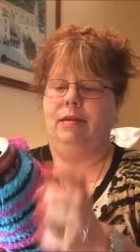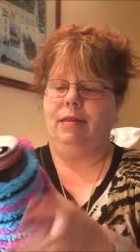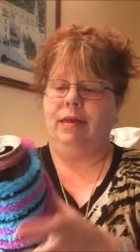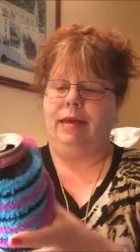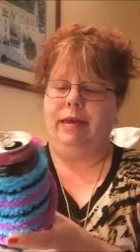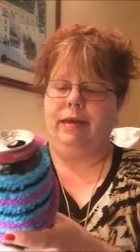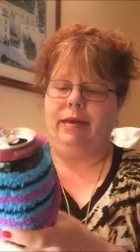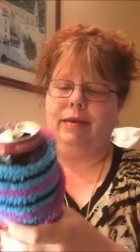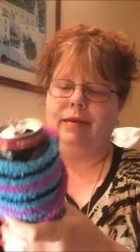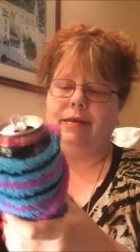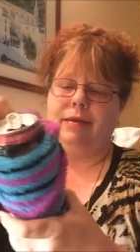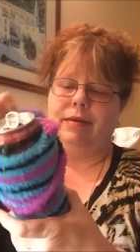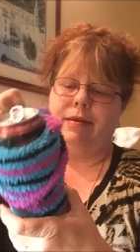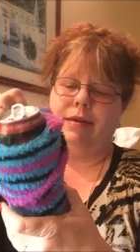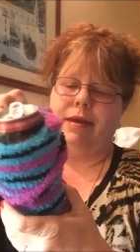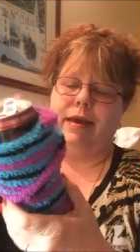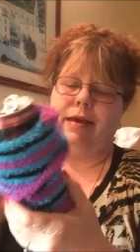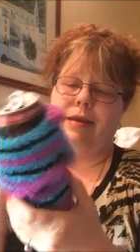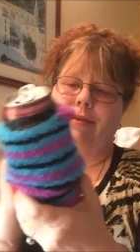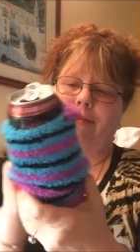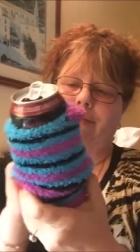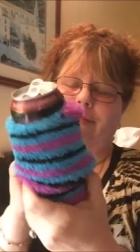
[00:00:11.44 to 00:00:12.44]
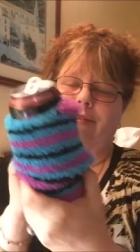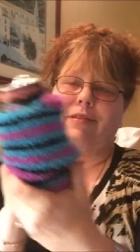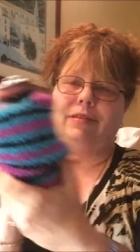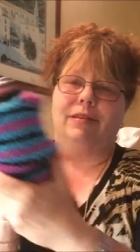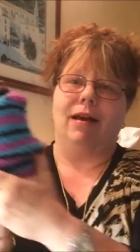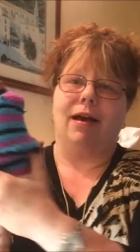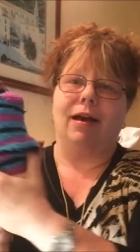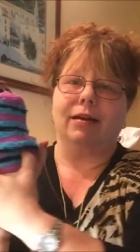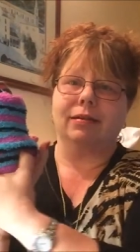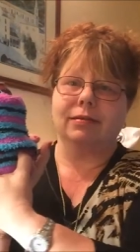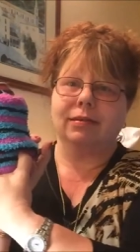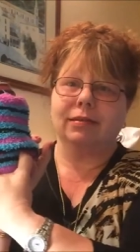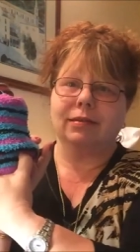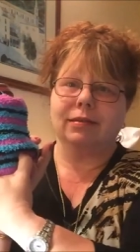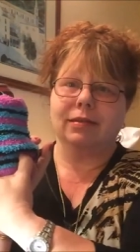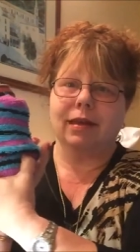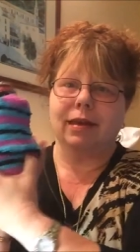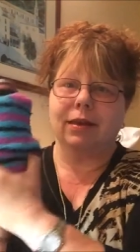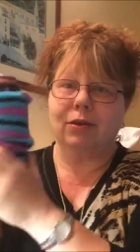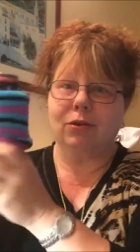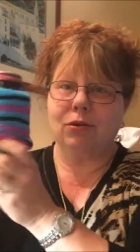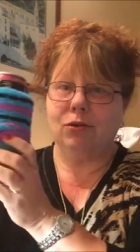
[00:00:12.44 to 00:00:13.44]
like, I use socks as
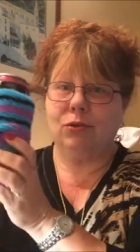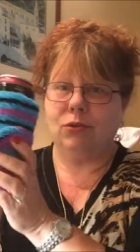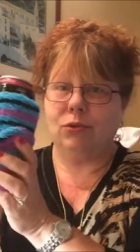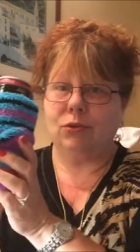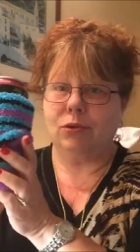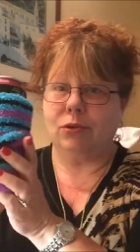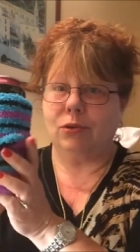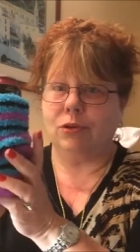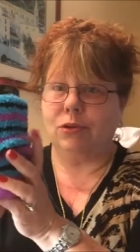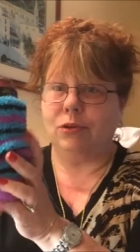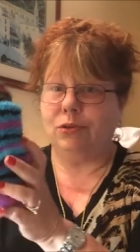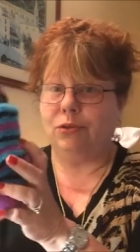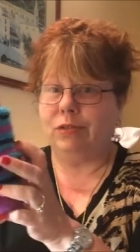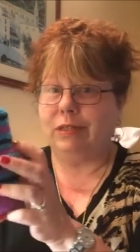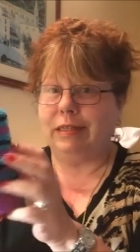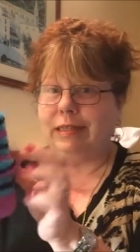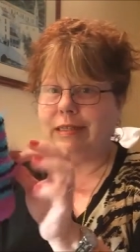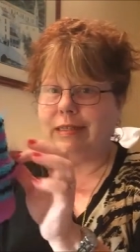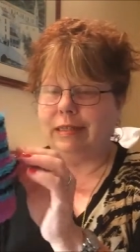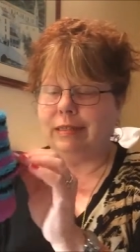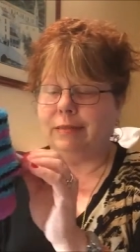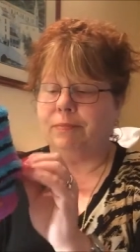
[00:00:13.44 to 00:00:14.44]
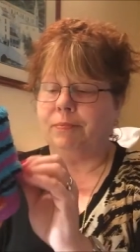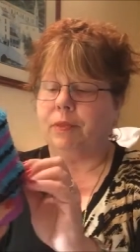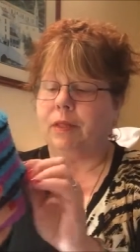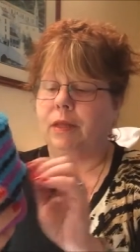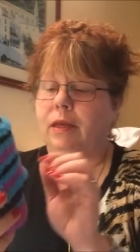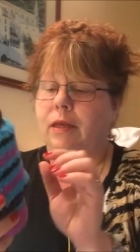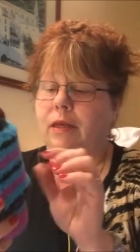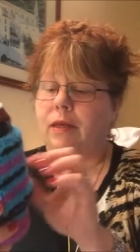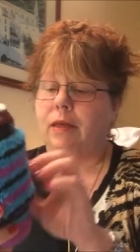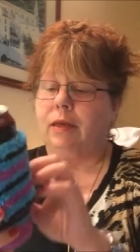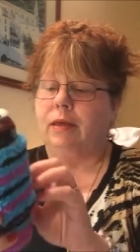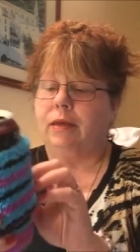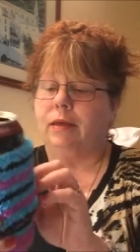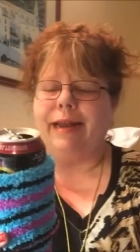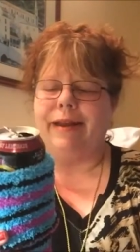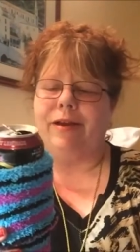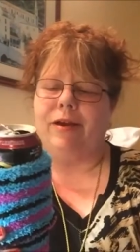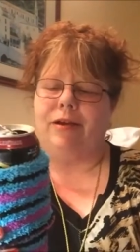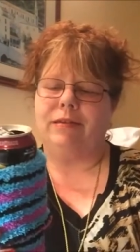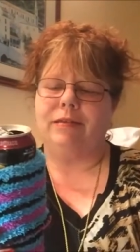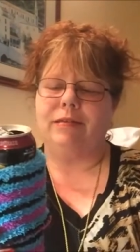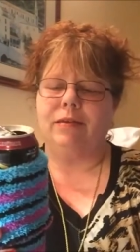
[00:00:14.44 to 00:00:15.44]
like koozies. I
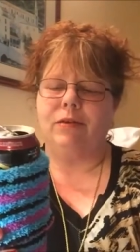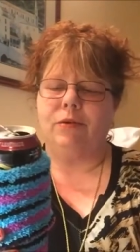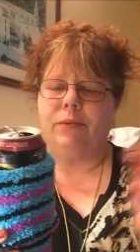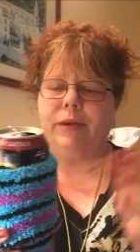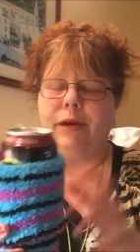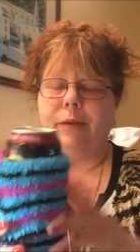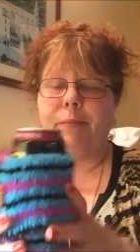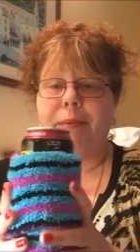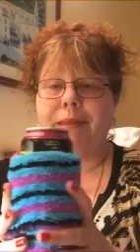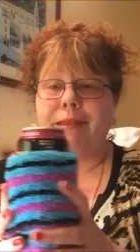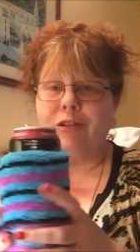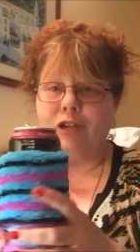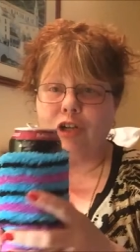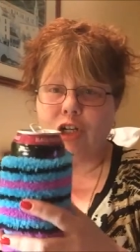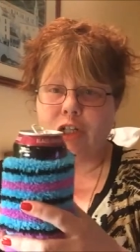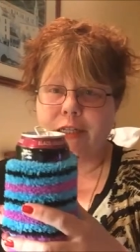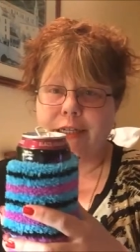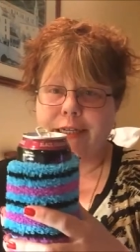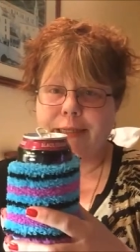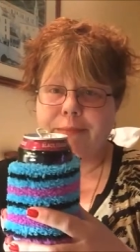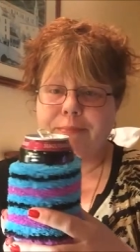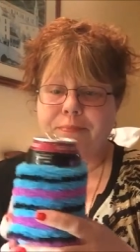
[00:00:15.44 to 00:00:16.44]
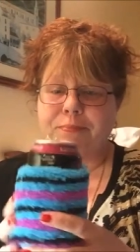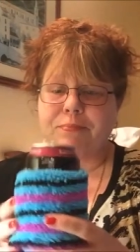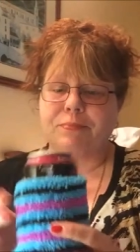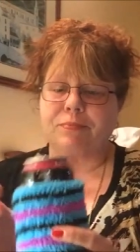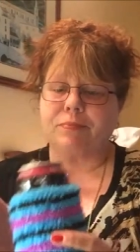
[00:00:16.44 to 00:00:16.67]
know it's a little weird, but they're clean.